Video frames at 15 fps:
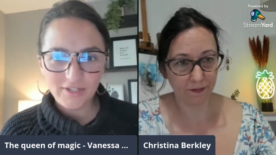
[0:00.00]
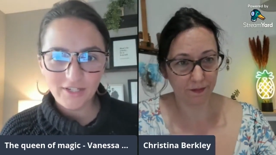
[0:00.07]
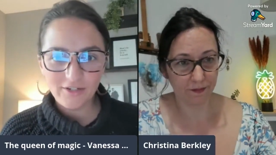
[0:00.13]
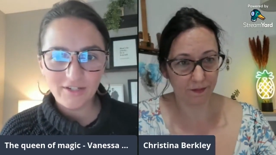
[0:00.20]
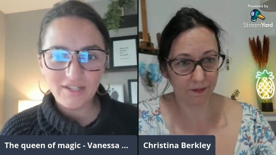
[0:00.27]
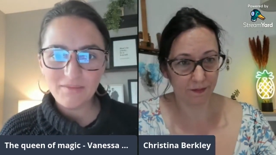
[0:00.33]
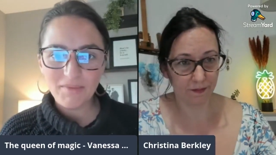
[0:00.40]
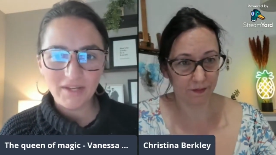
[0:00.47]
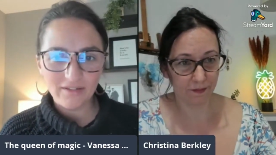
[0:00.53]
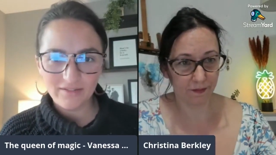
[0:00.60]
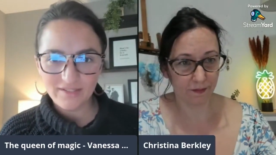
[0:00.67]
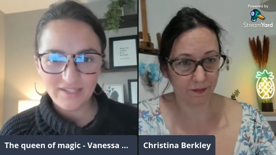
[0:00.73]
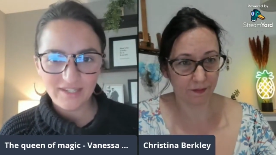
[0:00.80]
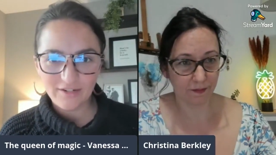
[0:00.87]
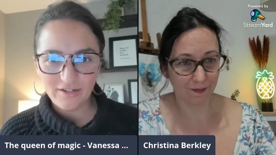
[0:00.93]
Speaker 1: your
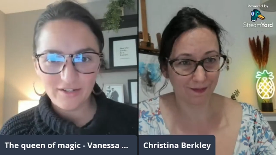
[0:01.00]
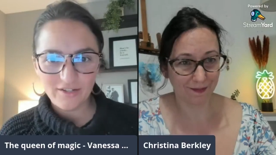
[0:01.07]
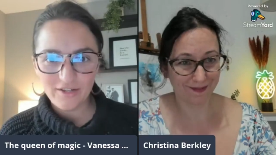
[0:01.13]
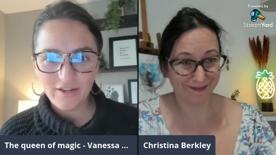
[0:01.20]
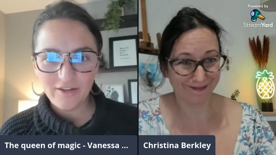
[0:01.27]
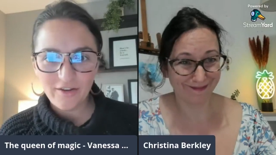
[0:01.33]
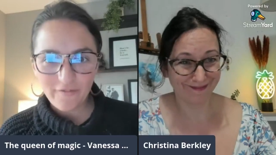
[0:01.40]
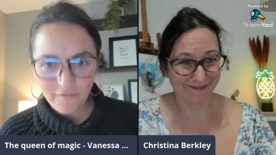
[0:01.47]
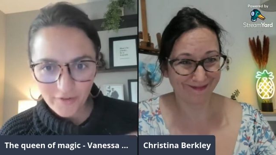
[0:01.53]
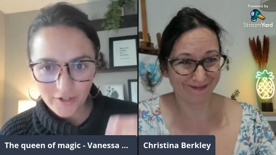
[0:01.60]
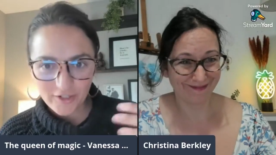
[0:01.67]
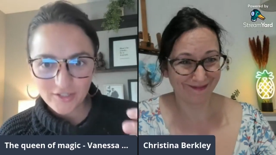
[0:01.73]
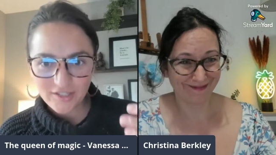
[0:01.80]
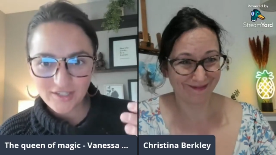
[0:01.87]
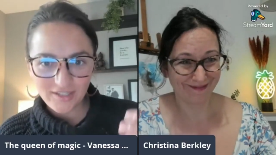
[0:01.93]
emails in a in a
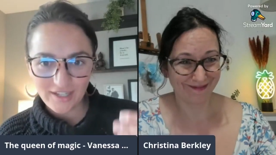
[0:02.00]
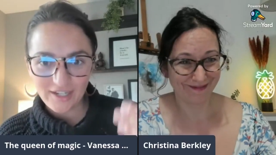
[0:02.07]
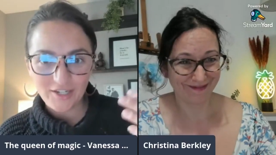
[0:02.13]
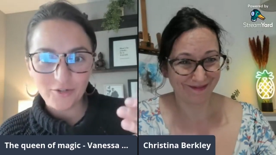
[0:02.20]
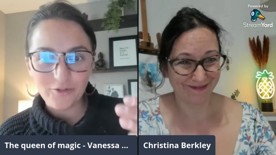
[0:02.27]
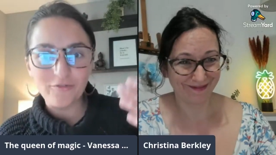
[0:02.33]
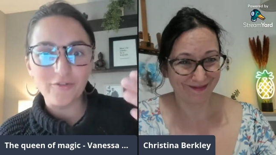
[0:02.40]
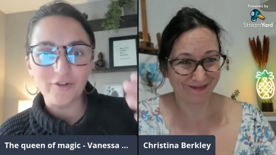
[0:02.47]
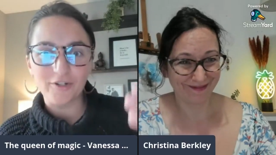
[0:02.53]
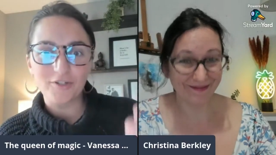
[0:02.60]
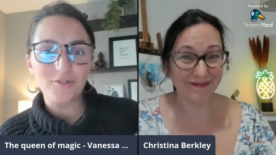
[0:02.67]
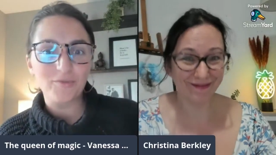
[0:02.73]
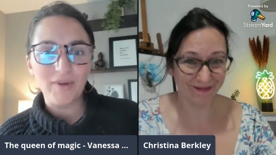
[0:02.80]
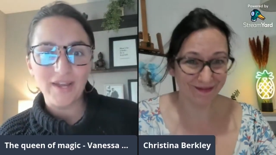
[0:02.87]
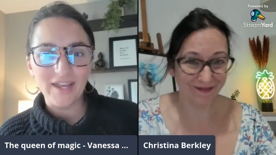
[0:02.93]
first like a new 1st
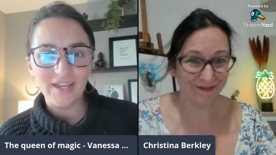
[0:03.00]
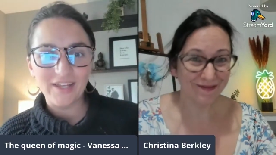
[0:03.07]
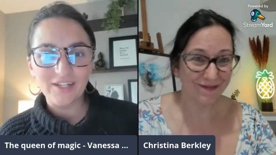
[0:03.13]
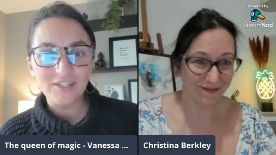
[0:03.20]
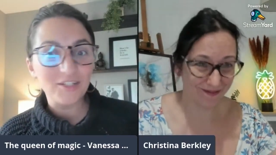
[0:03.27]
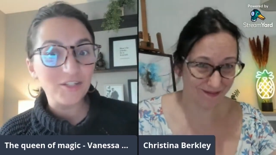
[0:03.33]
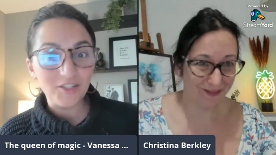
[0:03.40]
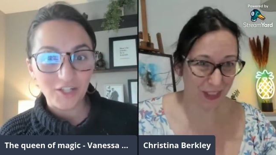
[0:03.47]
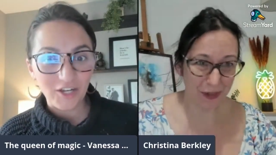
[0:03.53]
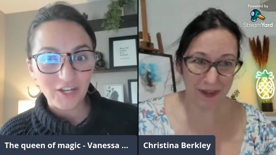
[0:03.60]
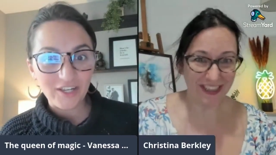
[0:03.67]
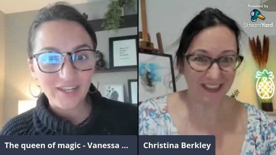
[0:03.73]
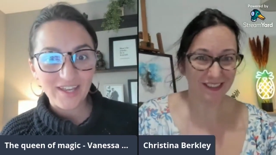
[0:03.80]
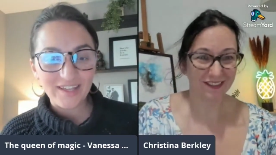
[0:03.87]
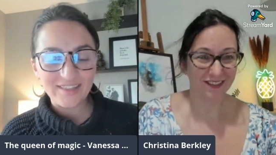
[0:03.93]
mm-hmm. way look.
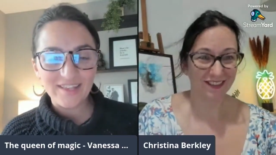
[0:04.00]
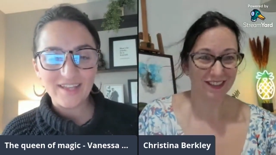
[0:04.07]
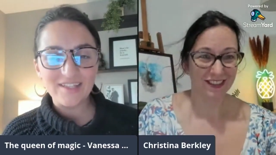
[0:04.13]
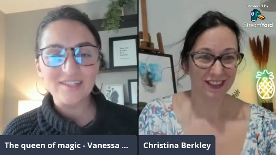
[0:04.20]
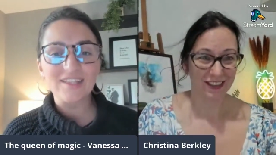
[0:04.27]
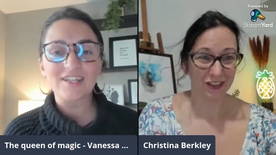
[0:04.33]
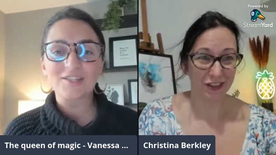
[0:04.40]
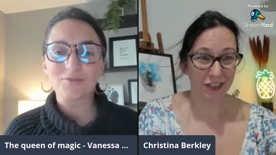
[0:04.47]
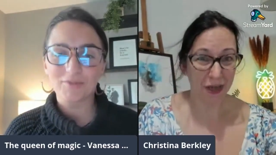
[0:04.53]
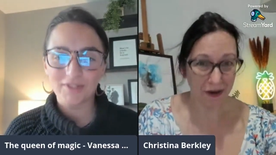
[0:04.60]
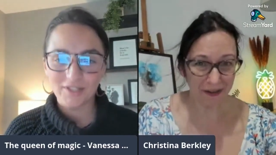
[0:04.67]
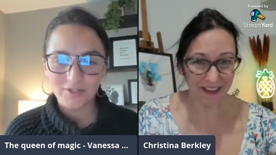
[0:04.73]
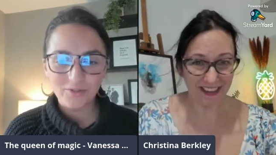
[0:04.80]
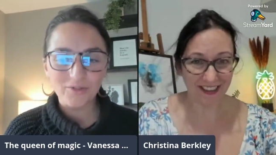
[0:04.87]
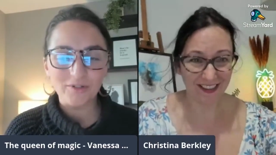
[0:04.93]
Totally, that's really
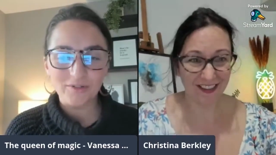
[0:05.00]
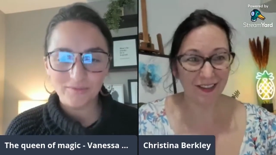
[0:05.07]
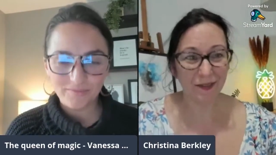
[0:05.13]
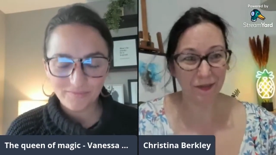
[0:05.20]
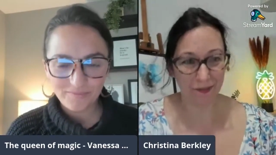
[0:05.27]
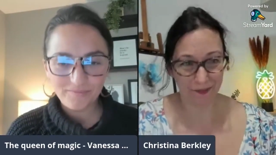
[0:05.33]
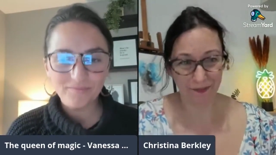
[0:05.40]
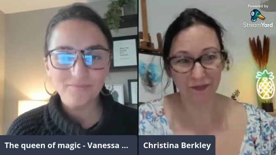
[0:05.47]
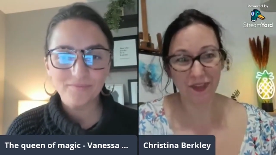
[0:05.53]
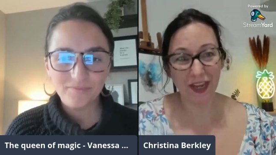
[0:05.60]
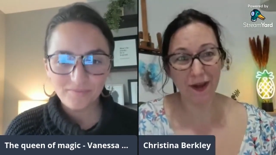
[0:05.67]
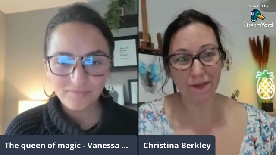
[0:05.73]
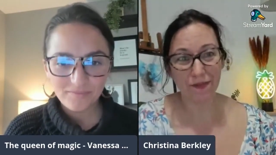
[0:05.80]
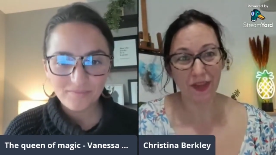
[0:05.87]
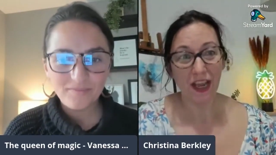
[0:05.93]
totally. cool.
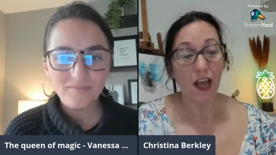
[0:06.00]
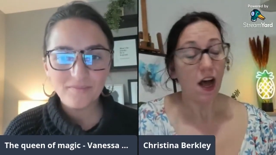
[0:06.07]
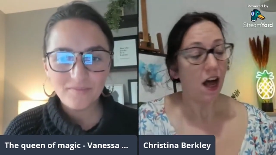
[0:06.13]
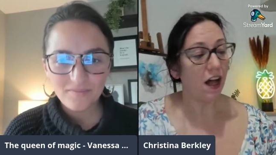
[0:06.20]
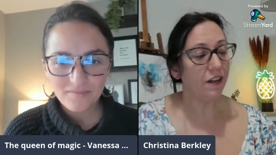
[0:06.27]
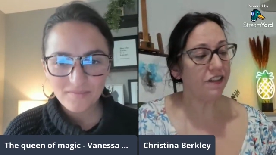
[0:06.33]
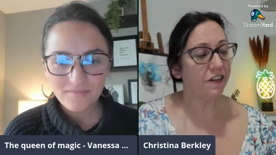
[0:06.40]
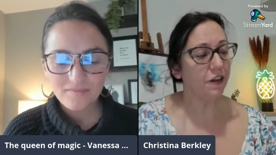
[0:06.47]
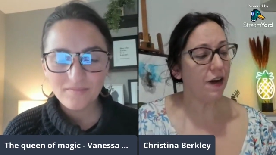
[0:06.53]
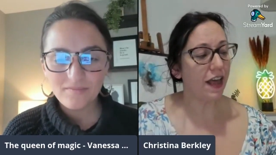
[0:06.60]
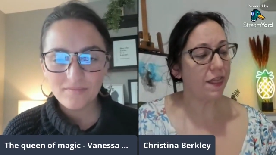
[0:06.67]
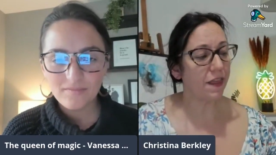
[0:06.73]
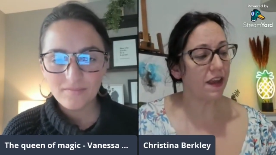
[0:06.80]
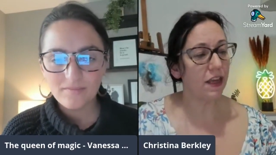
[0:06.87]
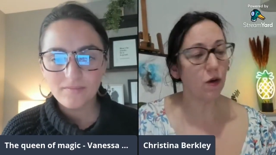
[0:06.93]
Speaker 2: Yep. Also,
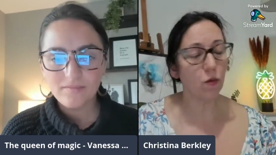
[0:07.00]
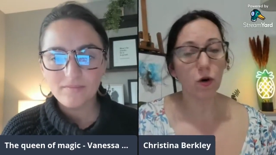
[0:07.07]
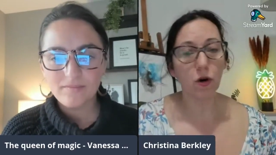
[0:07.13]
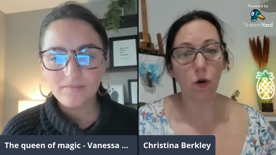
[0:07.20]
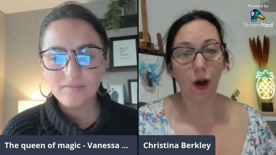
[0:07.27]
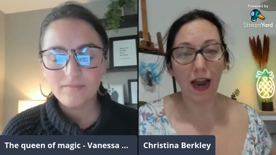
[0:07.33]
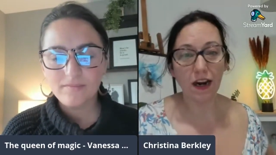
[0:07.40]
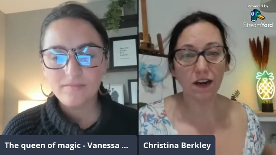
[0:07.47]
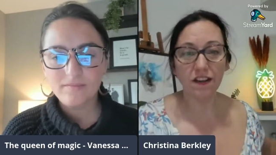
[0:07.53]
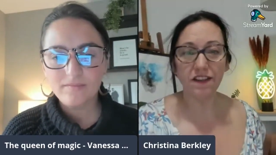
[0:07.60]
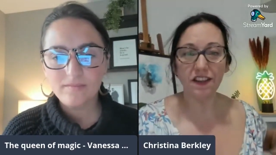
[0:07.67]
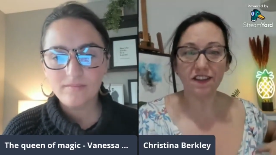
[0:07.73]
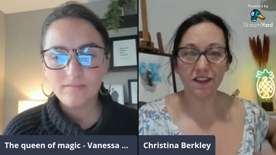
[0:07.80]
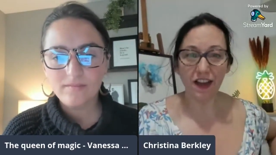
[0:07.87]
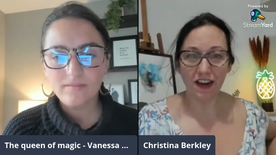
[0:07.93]
I think it
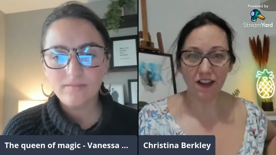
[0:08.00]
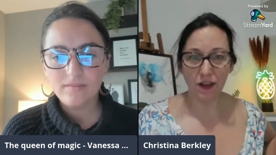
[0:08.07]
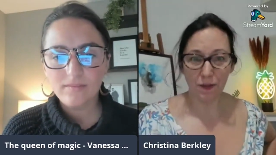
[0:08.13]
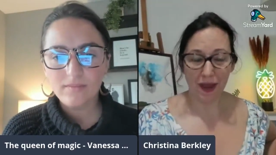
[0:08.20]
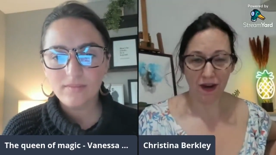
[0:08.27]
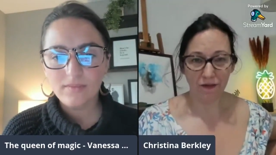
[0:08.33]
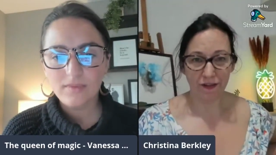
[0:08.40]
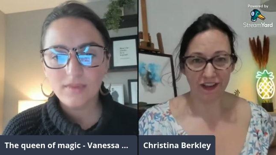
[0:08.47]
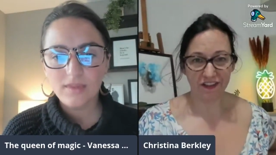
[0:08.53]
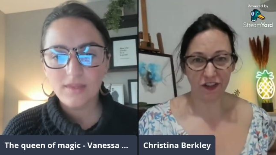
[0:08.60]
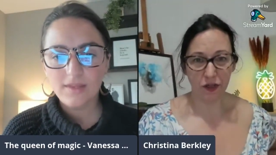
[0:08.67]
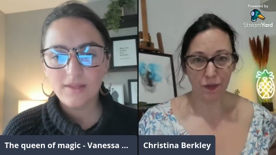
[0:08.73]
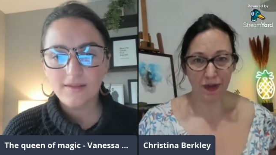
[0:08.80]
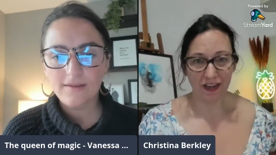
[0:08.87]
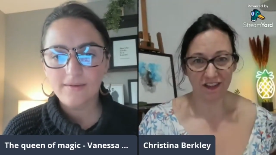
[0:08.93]
requires, it's not in the
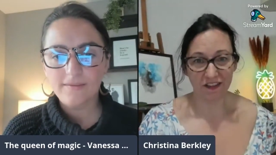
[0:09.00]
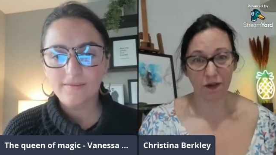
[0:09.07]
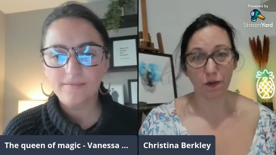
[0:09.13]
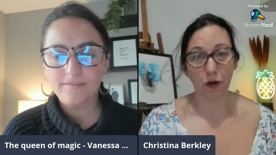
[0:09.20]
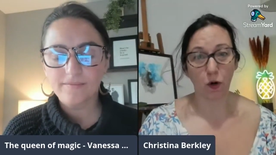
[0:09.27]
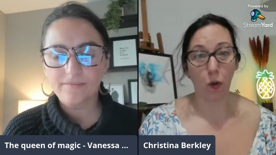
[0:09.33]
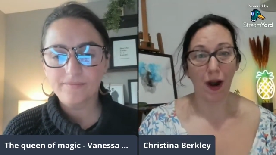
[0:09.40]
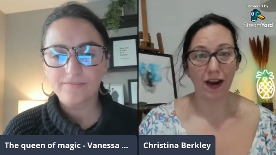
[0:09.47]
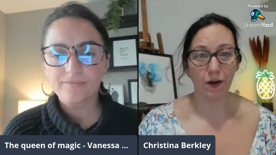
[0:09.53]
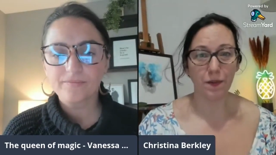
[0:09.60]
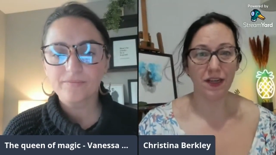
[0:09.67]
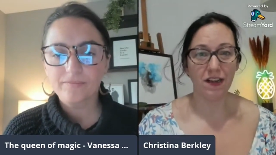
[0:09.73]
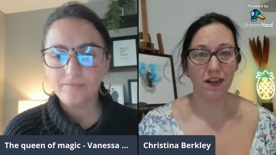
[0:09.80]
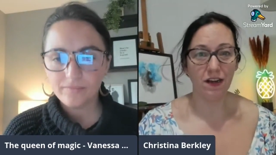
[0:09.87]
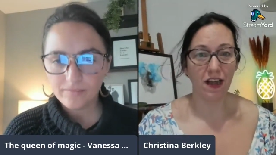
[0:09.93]
manifesto, but it's a
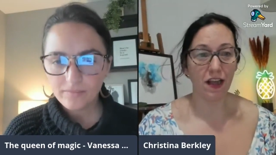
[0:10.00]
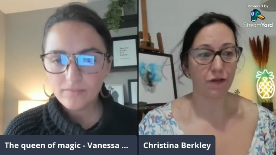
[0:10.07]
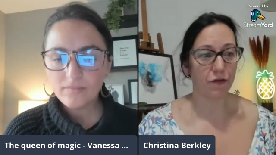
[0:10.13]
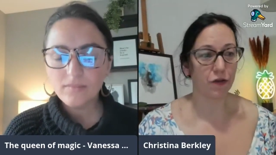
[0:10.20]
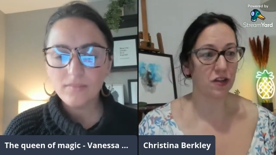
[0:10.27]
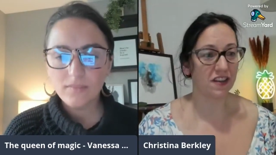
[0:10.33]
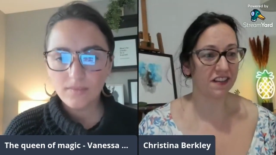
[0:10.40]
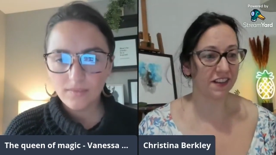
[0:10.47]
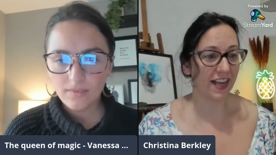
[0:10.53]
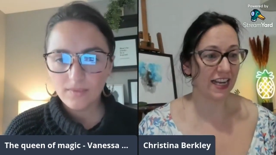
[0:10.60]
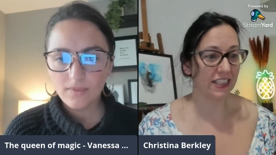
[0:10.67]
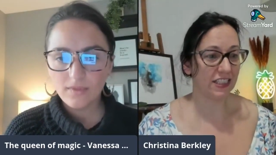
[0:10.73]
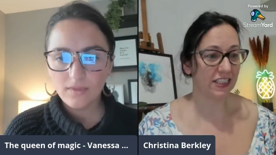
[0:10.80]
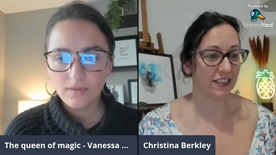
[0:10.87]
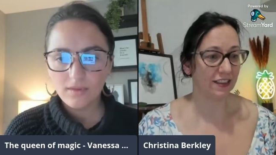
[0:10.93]
requirement if you
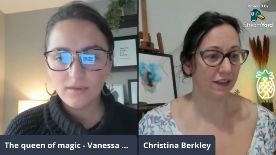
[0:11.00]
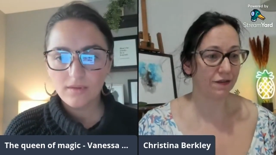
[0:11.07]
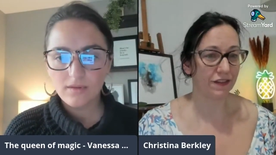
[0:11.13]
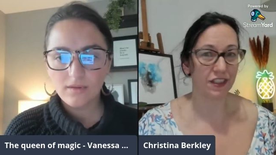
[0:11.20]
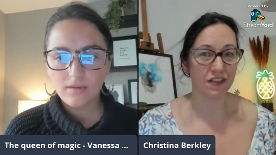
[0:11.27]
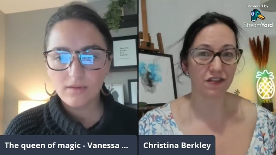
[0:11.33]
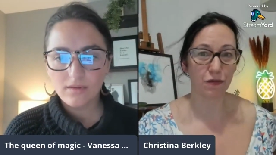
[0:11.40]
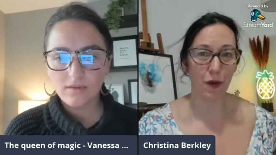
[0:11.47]
decide to live this